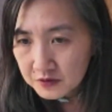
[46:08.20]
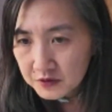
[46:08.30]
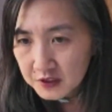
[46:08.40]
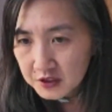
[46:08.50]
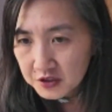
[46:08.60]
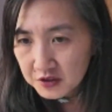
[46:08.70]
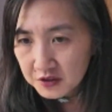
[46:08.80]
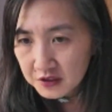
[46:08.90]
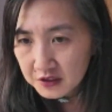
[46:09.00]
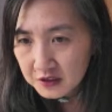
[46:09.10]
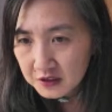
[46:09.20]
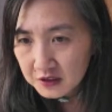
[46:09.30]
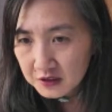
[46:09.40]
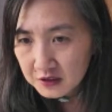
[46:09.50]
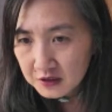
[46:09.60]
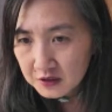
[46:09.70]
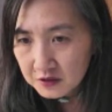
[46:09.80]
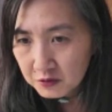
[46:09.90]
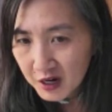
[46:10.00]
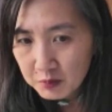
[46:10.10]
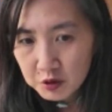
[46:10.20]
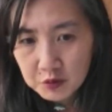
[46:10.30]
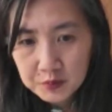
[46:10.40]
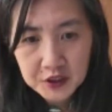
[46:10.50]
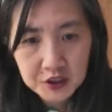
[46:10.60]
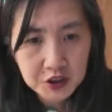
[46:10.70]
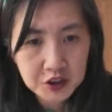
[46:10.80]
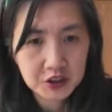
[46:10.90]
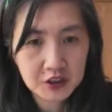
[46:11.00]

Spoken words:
finish the wrap loop here.